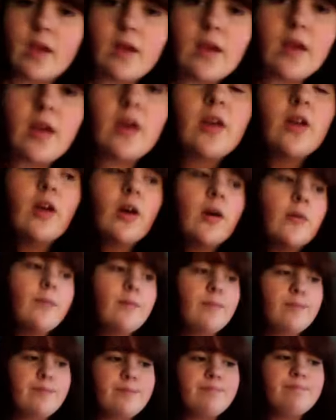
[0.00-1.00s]
And
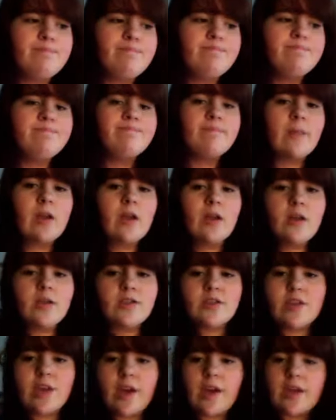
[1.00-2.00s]

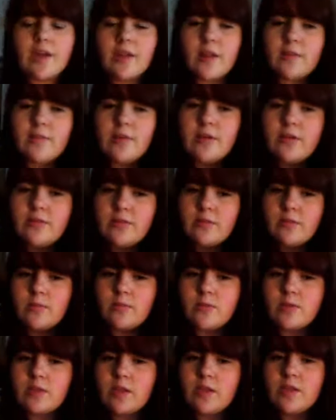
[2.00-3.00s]
so yeah, he let me use his
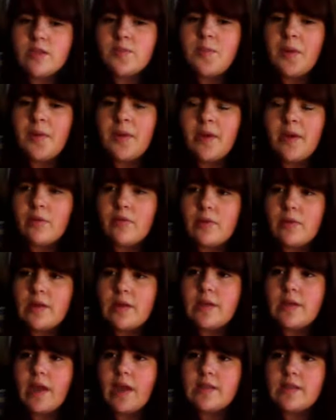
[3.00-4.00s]
music, and he's been
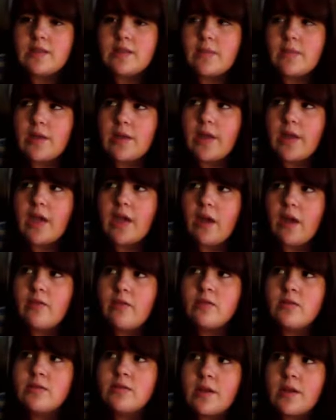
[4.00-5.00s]
really nice to me.
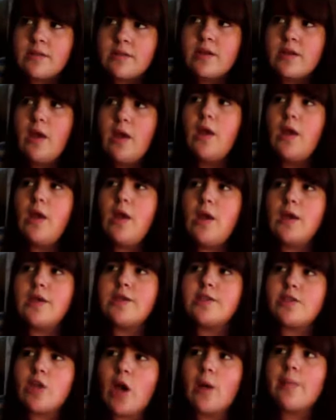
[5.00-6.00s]
Ever since he
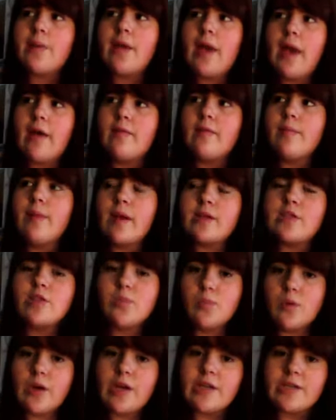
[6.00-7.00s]
saw me have a mental
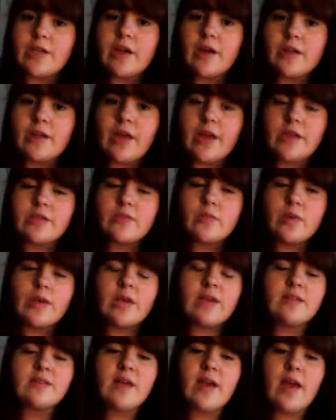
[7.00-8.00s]
breakdown last week,
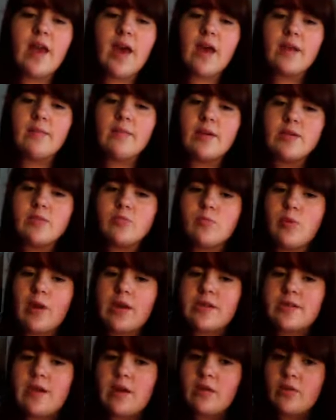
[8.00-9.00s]
because I had a mental
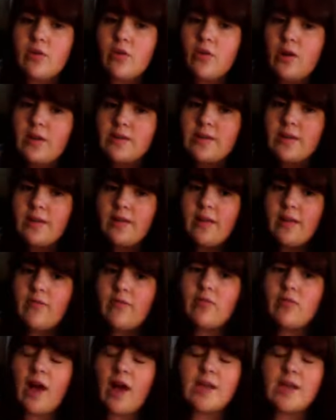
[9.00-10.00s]
breakdown in chorus, and I left
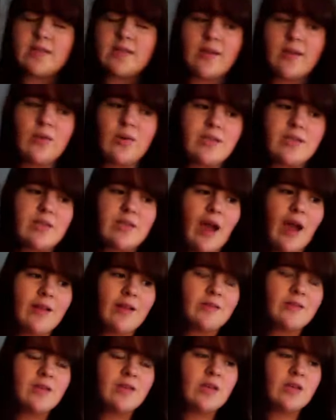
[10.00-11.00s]
class, and I went to
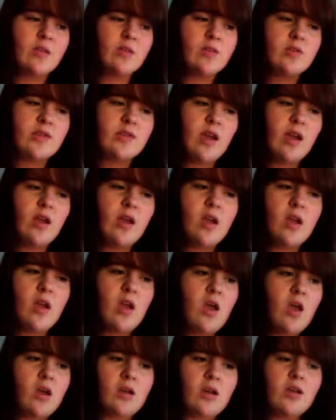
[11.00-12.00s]
guidance, and he was there,
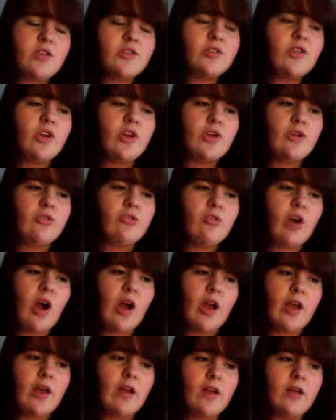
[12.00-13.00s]
and I just started
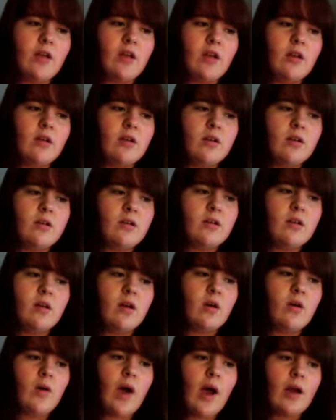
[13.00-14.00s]
crying. And you
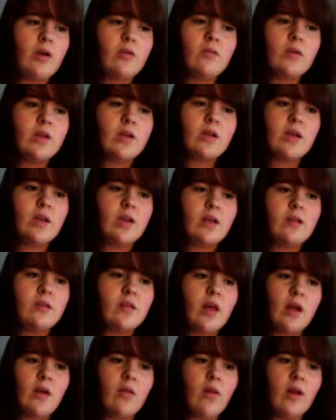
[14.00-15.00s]
know, I don't really
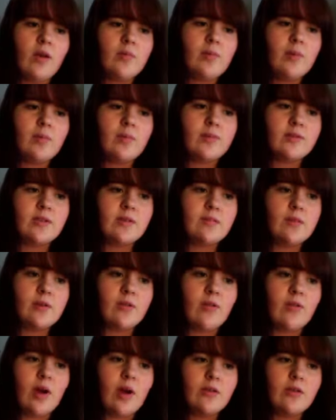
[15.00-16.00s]
let a lot of people see me
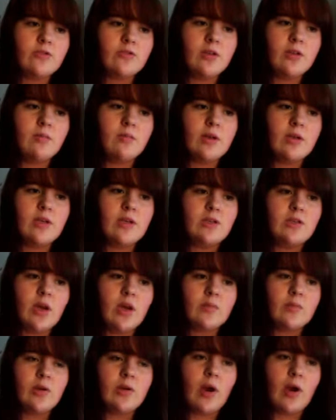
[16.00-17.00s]
cry usually, but he
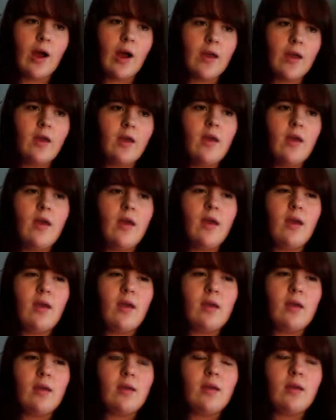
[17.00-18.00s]
saw me cry,
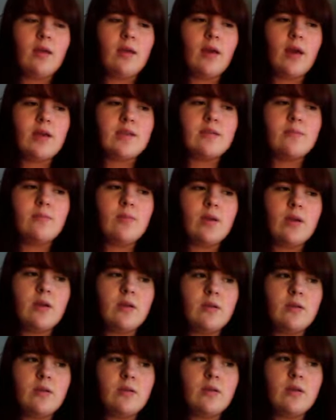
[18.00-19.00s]
and
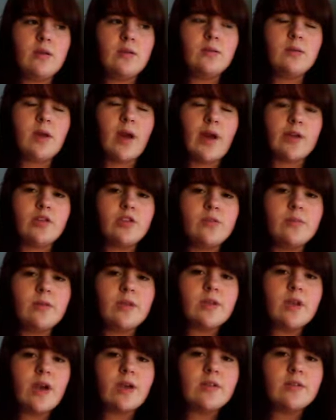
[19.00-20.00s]
he's actually
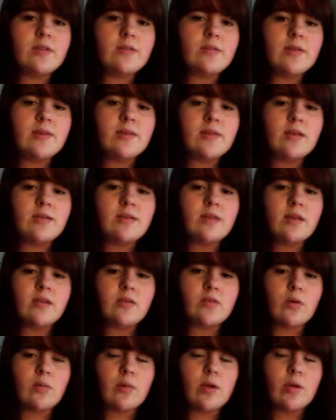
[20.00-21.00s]
been nice to me since then.
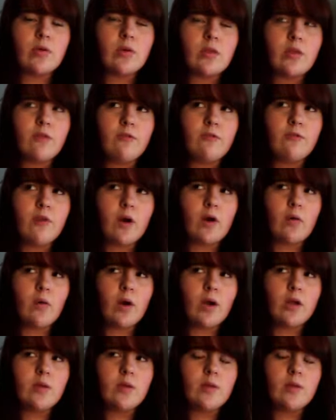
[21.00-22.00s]
So I'm what the fuck? Why
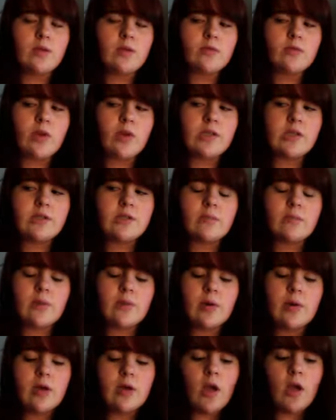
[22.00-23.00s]
are you being so nice to me?
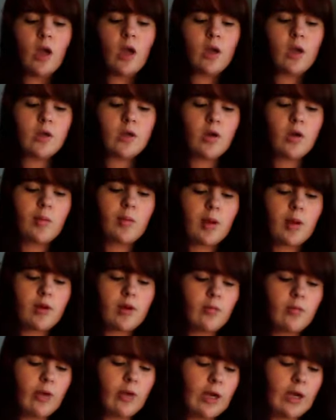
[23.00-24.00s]
But no, I'm not
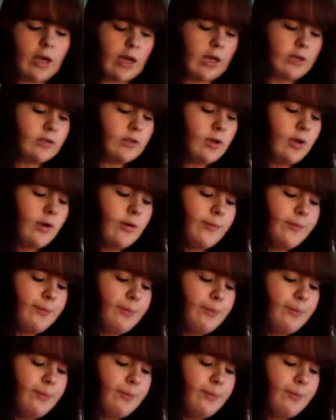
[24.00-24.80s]
complaining. So,